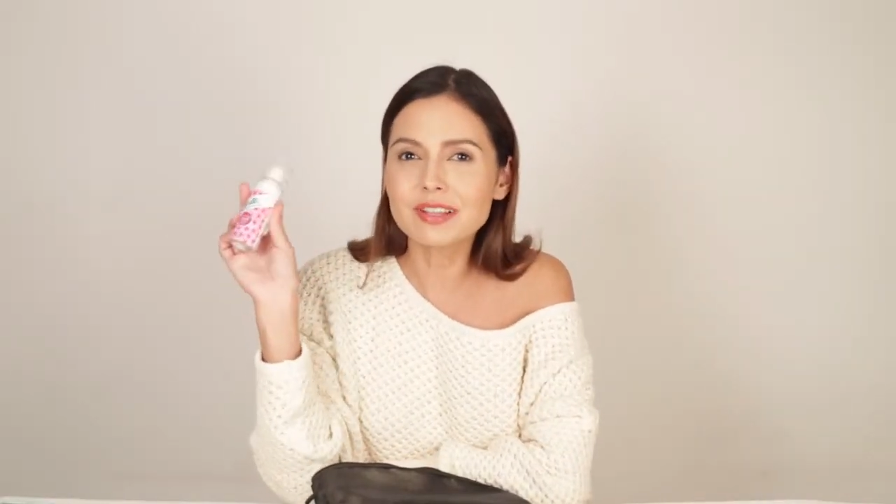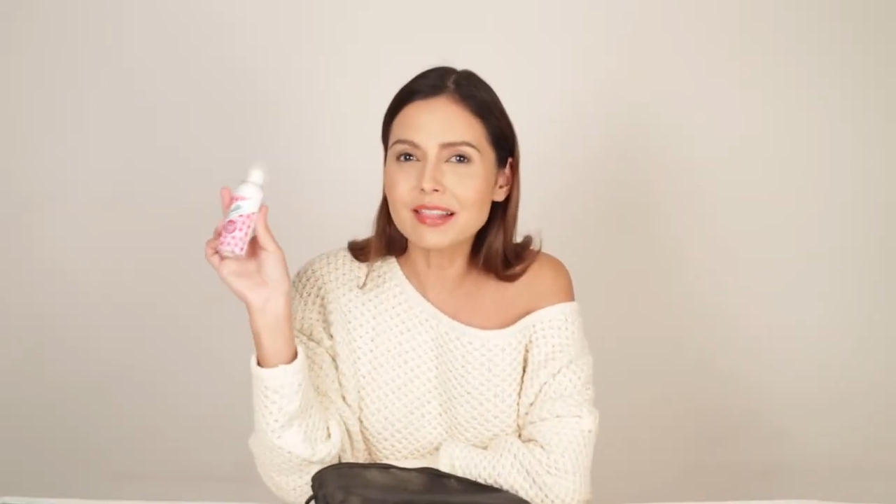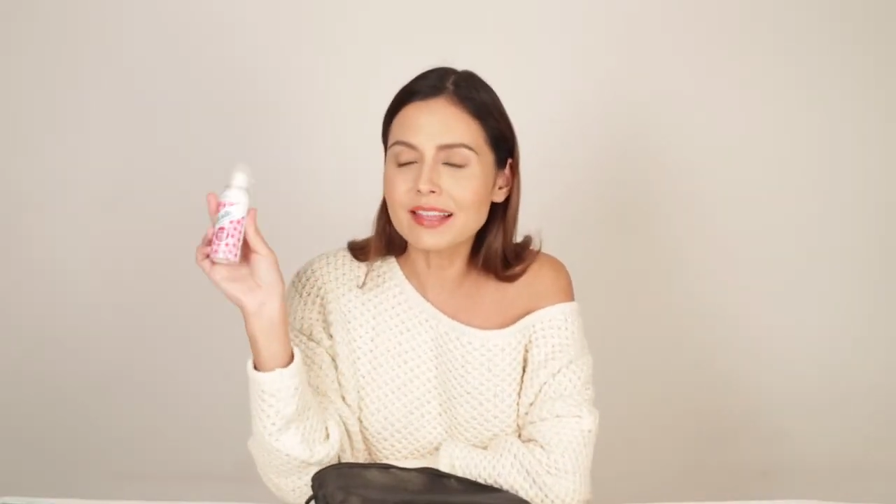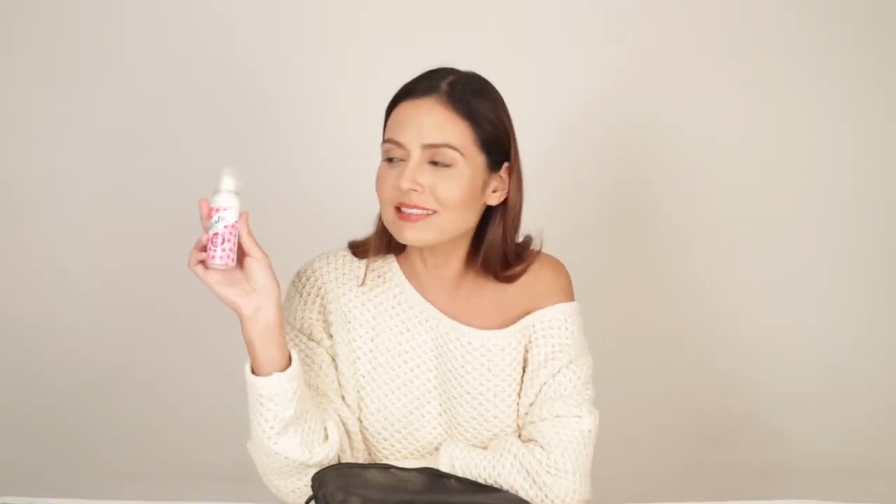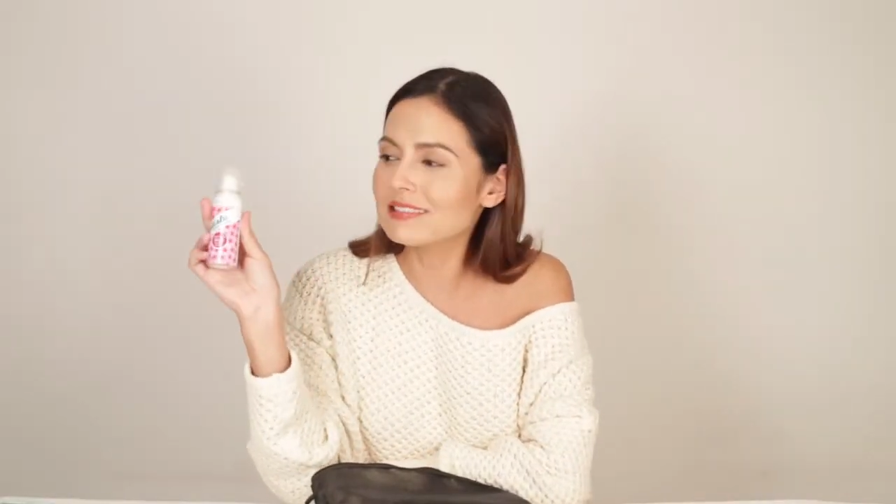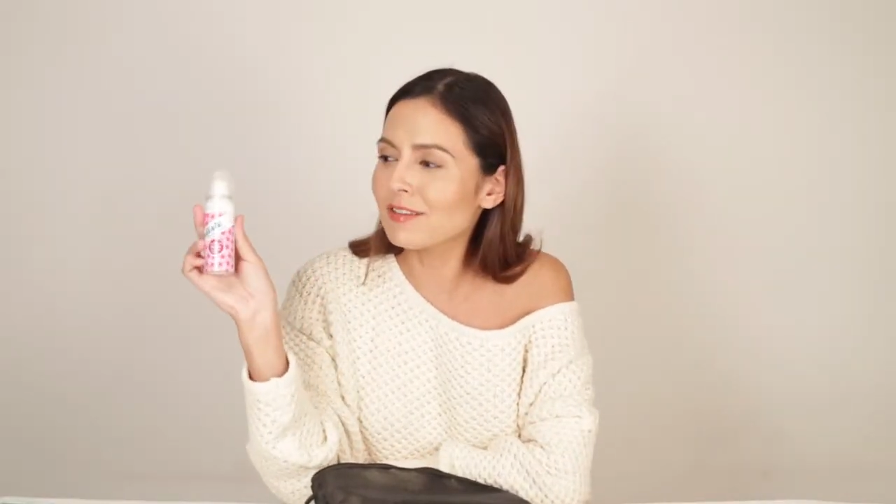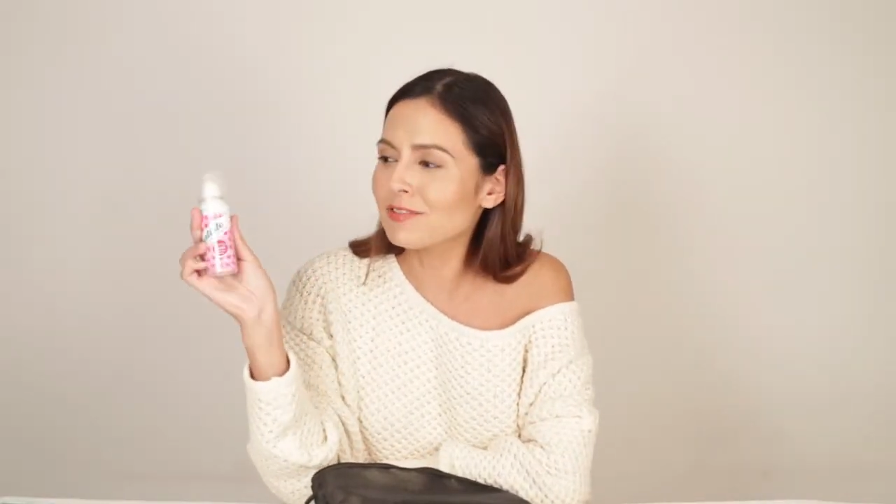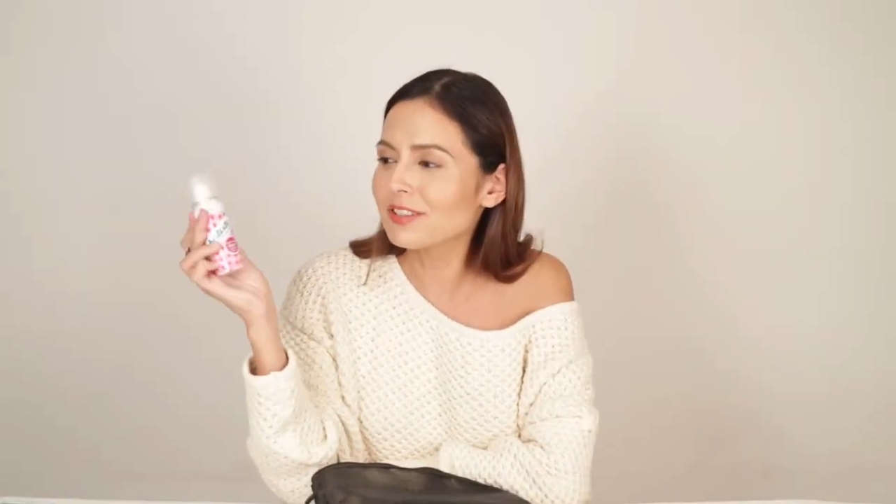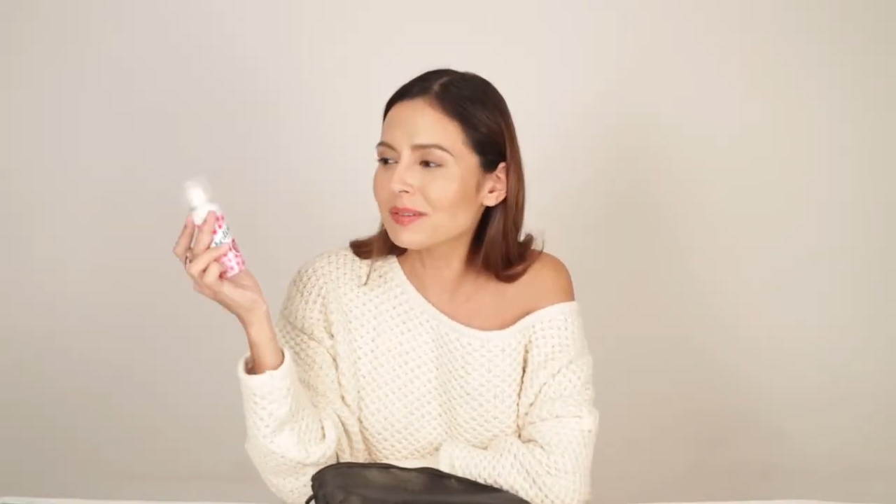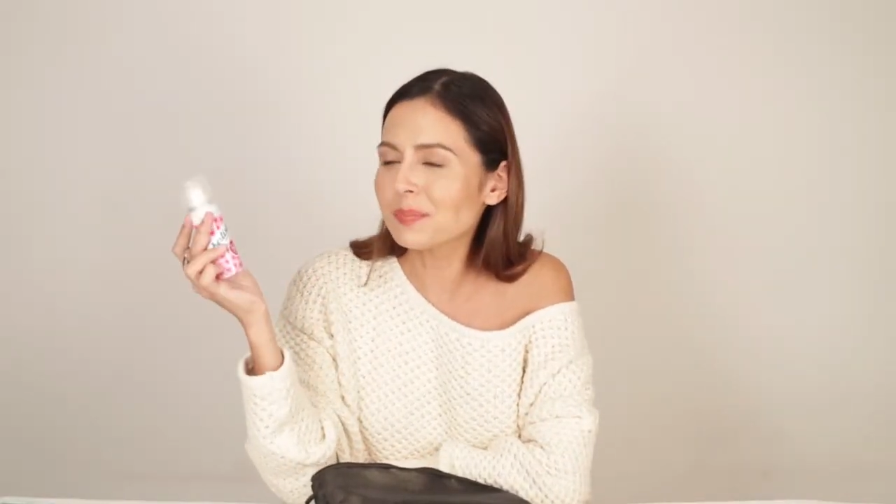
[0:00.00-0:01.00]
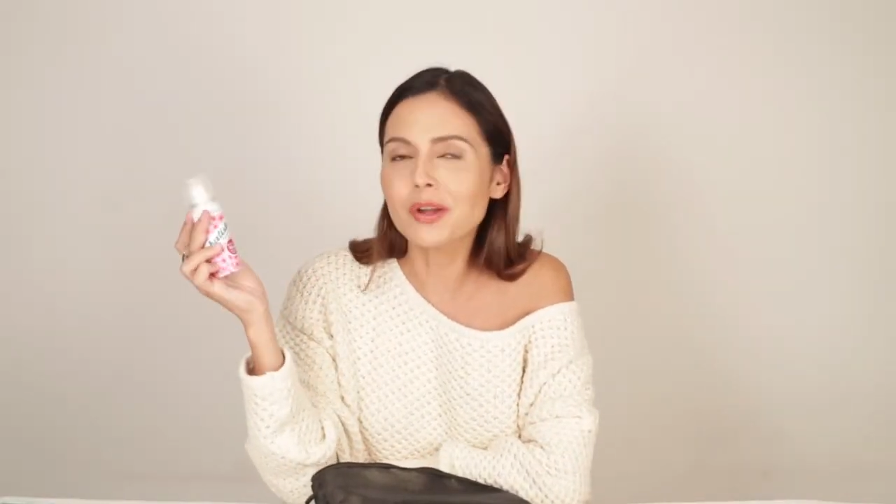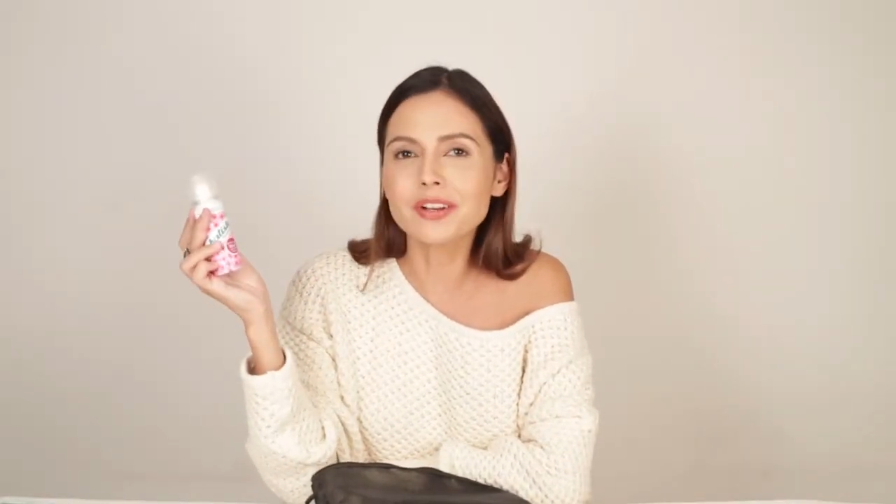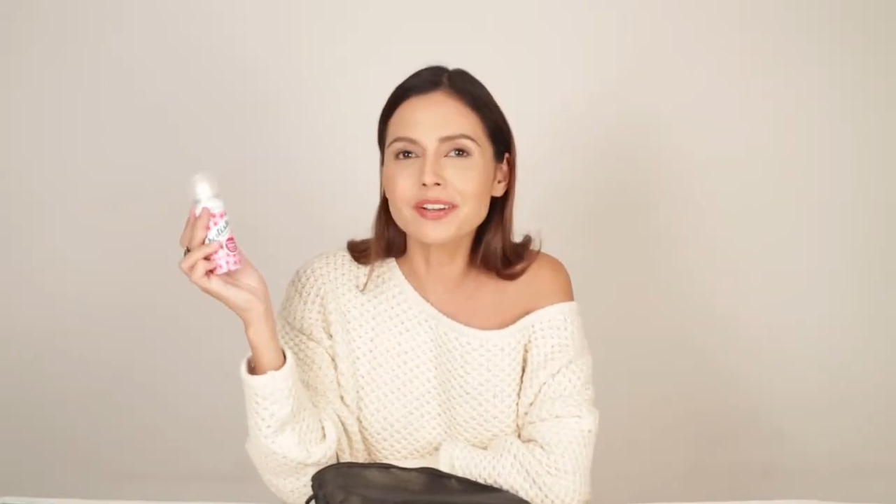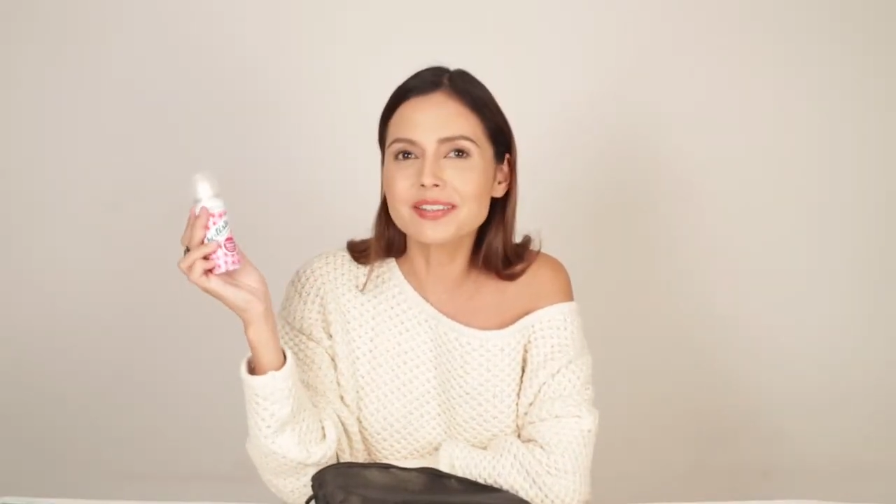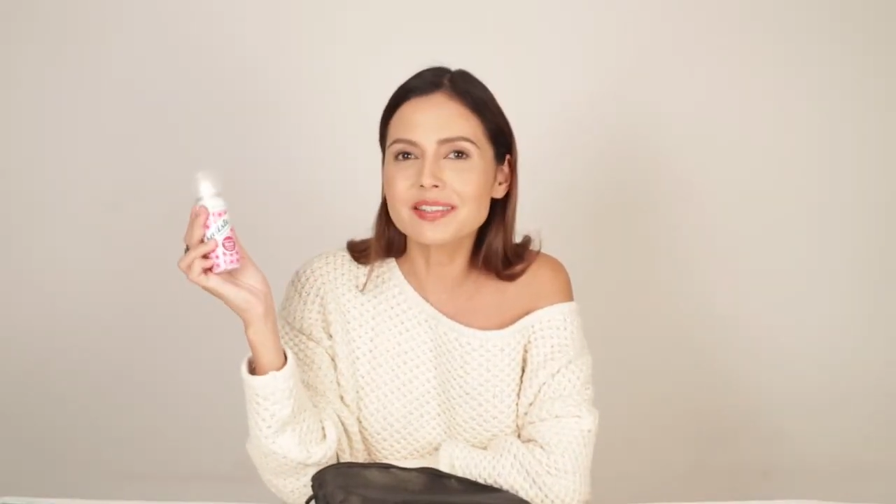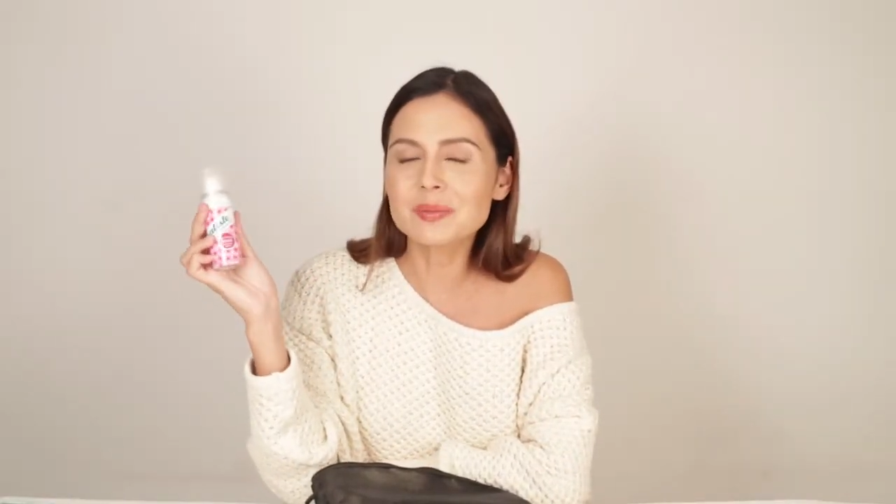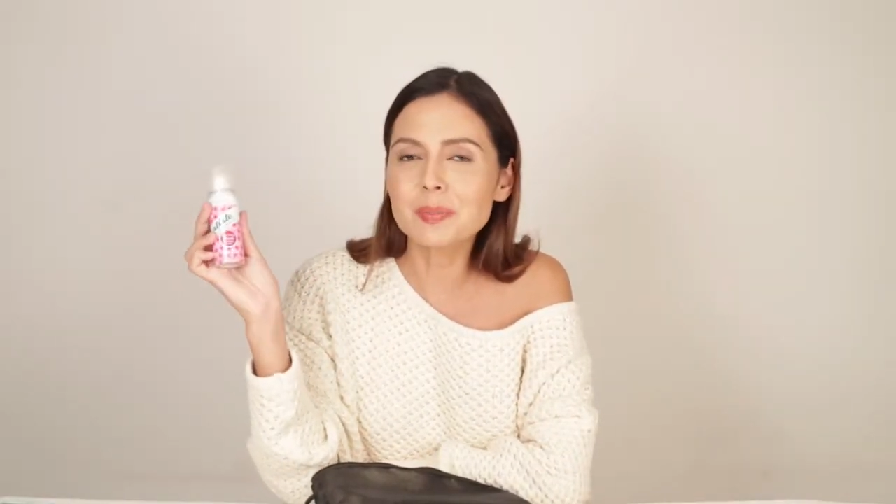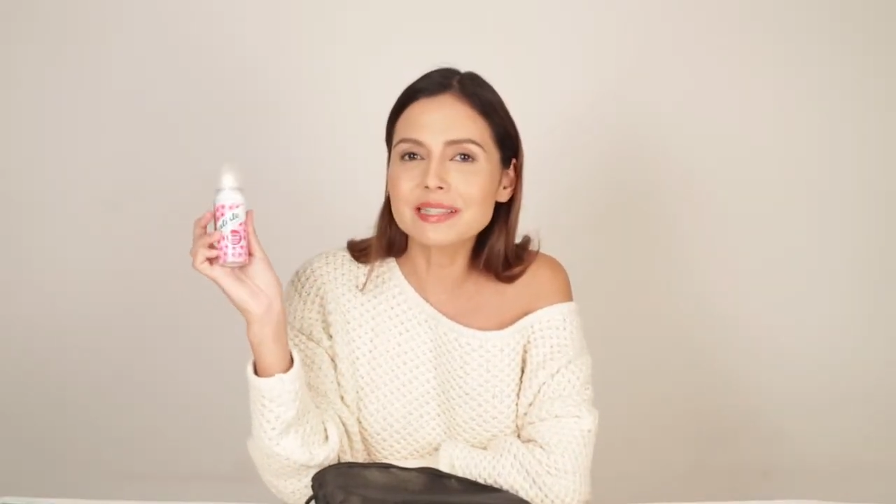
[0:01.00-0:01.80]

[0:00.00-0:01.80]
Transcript: like definite products is